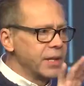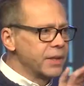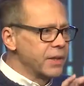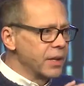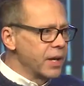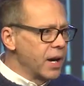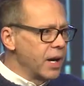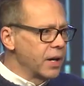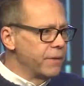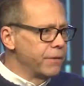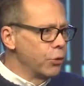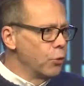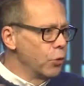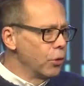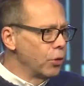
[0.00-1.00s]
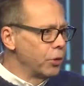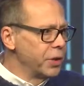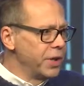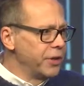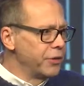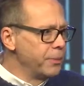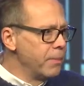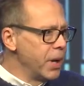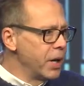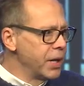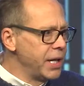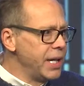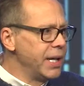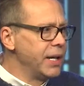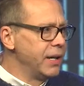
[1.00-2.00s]
that the God of the world is
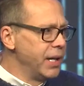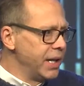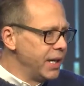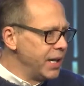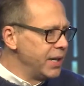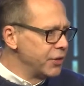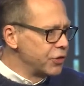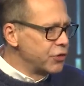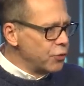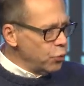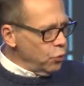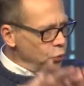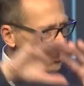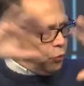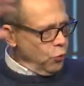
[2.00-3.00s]
money, and it is